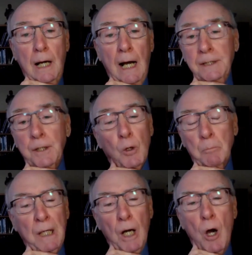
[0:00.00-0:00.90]
I
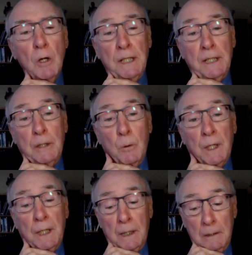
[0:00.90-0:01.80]
don't belong
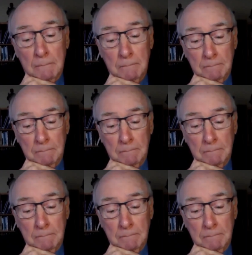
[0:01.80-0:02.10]
anywhere."